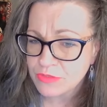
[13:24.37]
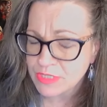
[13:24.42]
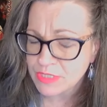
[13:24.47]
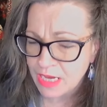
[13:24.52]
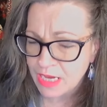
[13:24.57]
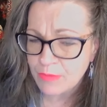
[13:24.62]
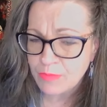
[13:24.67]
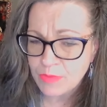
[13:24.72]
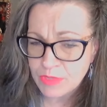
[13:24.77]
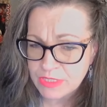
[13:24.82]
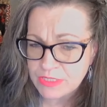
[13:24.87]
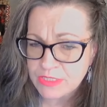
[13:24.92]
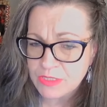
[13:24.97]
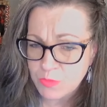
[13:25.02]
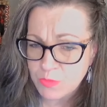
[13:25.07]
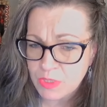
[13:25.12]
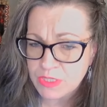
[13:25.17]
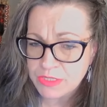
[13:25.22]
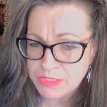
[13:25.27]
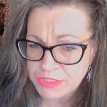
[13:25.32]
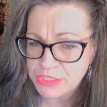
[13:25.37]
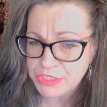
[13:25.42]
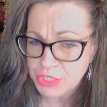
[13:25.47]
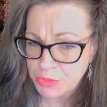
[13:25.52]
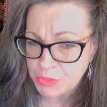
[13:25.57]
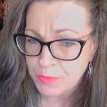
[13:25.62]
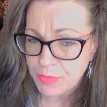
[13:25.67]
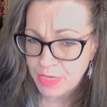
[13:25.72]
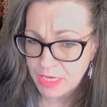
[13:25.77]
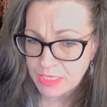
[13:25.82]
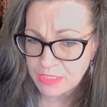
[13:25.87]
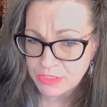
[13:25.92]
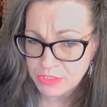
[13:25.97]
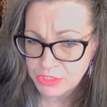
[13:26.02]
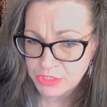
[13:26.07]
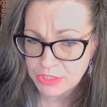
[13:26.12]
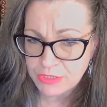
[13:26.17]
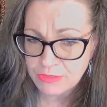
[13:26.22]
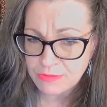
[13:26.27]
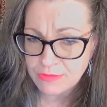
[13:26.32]
tablets was too
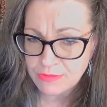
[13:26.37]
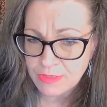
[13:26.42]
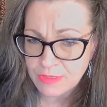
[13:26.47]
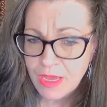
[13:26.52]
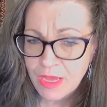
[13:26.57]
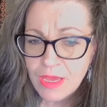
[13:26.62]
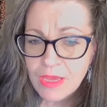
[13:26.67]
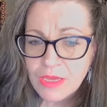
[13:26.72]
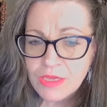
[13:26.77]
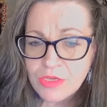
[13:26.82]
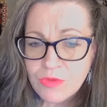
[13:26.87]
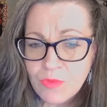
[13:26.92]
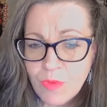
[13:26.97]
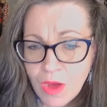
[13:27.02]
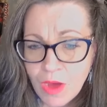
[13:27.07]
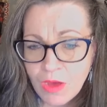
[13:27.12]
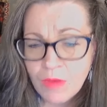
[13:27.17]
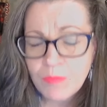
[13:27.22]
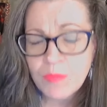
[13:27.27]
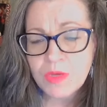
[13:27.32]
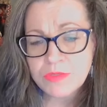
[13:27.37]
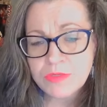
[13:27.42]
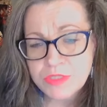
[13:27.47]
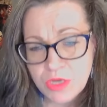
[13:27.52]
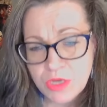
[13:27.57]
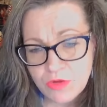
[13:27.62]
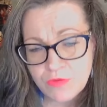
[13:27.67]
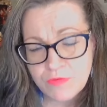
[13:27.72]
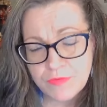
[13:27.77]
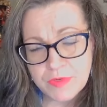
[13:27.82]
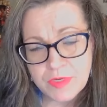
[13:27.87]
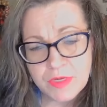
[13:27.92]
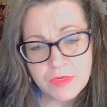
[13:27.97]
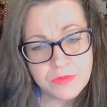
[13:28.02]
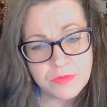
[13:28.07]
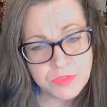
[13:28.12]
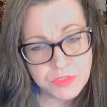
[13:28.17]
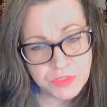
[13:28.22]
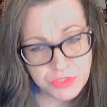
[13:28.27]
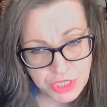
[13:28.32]
much. You almost
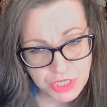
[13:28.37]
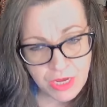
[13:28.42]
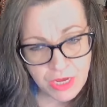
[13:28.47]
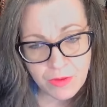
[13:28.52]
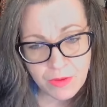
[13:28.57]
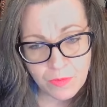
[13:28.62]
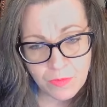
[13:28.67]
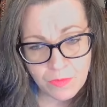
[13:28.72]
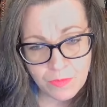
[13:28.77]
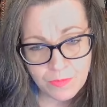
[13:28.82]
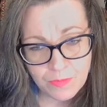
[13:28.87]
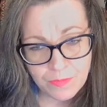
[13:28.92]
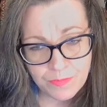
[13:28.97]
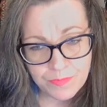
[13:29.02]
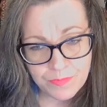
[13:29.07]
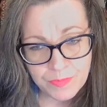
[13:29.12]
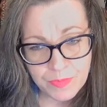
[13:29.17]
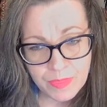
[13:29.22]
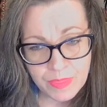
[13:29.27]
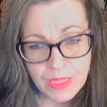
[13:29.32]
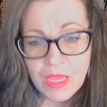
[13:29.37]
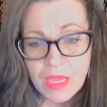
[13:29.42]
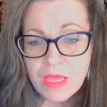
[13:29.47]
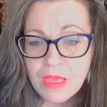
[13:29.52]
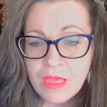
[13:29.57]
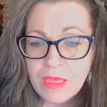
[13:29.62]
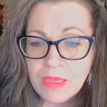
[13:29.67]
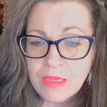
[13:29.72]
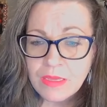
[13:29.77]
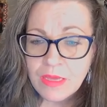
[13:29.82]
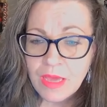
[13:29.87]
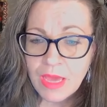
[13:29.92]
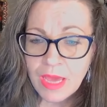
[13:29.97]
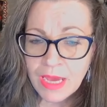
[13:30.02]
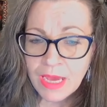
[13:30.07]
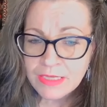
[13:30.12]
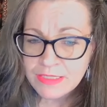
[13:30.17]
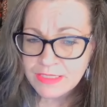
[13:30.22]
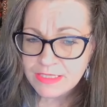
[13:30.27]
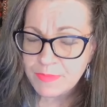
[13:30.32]
overdosed Joe.
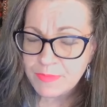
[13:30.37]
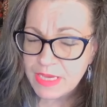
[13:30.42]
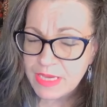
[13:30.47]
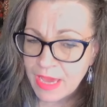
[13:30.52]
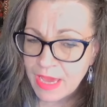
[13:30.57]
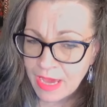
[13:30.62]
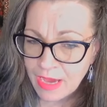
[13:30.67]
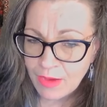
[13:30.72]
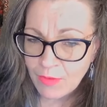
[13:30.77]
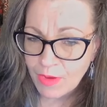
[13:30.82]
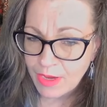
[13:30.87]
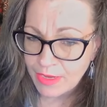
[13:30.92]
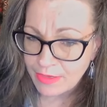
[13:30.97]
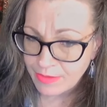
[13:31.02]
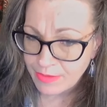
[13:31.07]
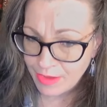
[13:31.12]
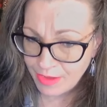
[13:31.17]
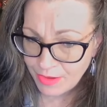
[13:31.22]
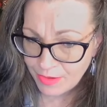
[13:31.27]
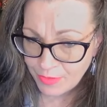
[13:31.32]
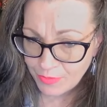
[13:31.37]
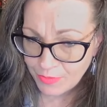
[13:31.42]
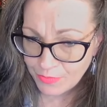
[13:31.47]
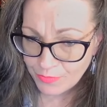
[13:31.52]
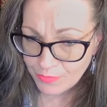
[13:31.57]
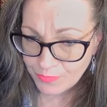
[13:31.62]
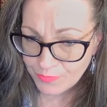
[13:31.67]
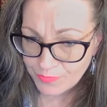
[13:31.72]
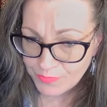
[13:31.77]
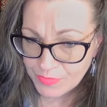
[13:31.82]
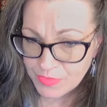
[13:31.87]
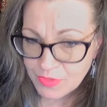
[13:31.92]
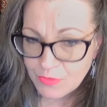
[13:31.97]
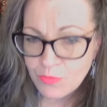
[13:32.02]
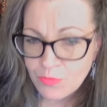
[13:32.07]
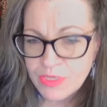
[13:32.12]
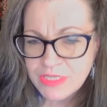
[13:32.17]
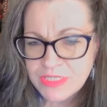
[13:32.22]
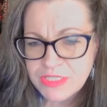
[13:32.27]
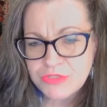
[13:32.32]
Asked me how I know.
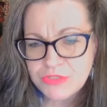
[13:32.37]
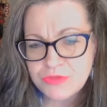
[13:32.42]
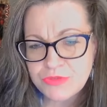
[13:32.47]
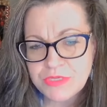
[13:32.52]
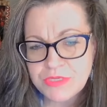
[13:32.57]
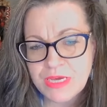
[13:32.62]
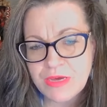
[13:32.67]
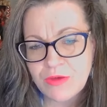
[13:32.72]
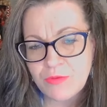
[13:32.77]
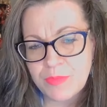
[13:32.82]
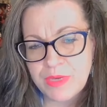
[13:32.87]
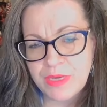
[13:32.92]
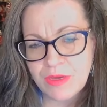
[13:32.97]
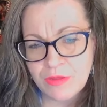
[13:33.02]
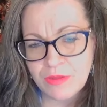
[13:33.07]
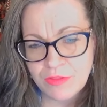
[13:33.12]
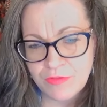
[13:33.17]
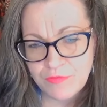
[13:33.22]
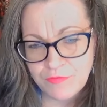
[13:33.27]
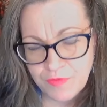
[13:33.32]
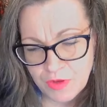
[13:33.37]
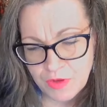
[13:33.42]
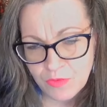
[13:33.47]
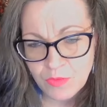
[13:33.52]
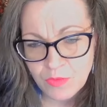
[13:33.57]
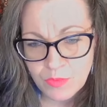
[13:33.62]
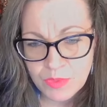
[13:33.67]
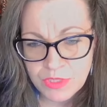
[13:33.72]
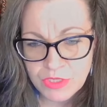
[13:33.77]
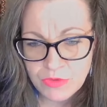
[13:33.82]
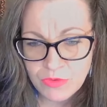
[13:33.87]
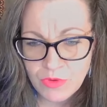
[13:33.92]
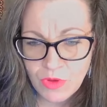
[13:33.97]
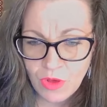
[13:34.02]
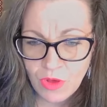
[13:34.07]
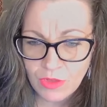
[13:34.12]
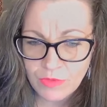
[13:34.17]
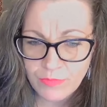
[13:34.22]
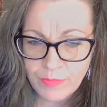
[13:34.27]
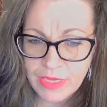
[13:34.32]
What did you tell me on the phone when you
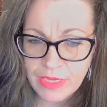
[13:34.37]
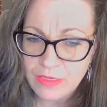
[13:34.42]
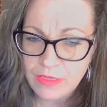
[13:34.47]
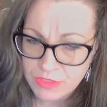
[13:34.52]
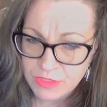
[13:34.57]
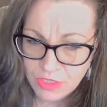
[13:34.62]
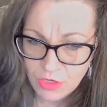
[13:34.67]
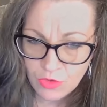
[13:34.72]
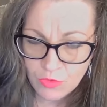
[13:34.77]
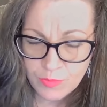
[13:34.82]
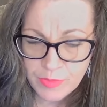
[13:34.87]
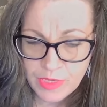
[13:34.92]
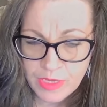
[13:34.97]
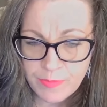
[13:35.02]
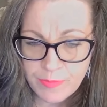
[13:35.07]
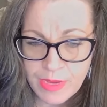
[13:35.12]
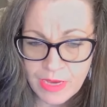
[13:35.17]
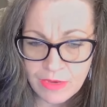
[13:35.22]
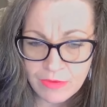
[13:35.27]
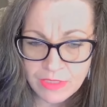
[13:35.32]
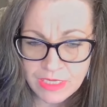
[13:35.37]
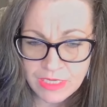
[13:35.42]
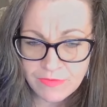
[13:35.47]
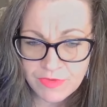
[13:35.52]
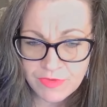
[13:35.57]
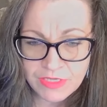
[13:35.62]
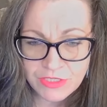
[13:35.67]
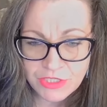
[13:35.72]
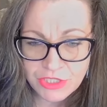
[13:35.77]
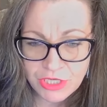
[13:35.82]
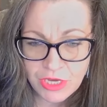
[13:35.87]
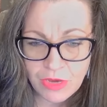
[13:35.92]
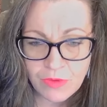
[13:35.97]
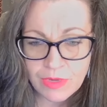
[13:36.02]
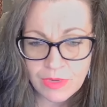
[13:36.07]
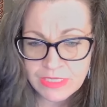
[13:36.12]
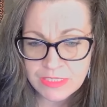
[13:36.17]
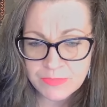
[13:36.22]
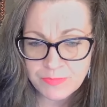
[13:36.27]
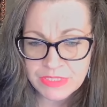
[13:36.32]
called me and told me about giving Joe
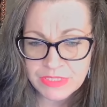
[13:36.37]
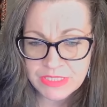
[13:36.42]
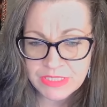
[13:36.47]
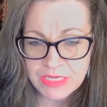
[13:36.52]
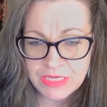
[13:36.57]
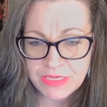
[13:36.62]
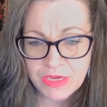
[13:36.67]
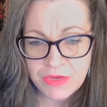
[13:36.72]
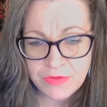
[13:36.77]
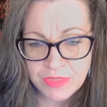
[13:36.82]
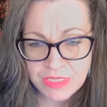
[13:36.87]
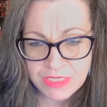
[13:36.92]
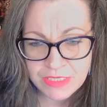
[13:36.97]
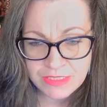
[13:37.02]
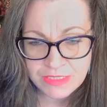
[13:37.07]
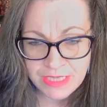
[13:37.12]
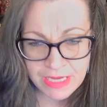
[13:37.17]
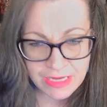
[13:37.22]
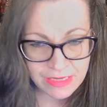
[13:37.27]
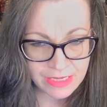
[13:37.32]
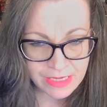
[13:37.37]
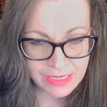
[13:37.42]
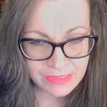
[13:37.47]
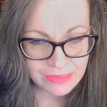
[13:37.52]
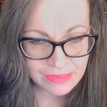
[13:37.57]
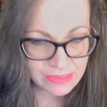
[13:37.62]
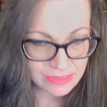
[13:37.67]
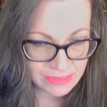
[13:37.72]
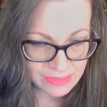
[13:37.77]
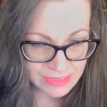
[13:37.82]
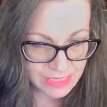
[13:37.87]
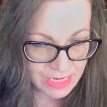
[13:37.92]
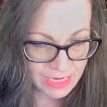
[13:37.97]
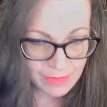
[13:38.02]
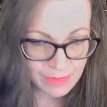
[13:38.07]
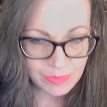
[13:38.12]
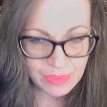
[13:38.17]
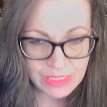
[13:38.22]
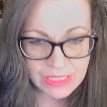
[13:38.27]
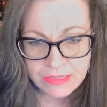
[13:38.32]
Esposito the Xanax
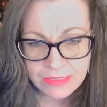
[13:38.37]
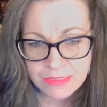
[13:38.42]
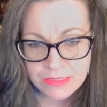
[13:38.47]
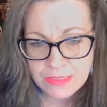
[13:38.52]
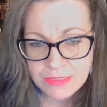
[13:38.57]
tablets?